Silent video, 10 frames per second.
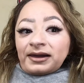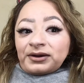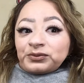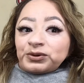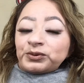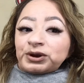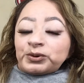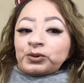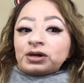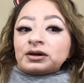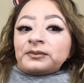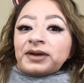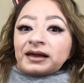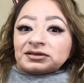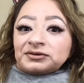everyone, welcome
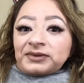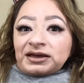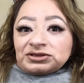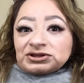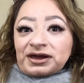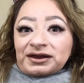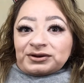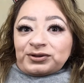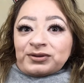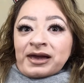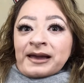back to my channel.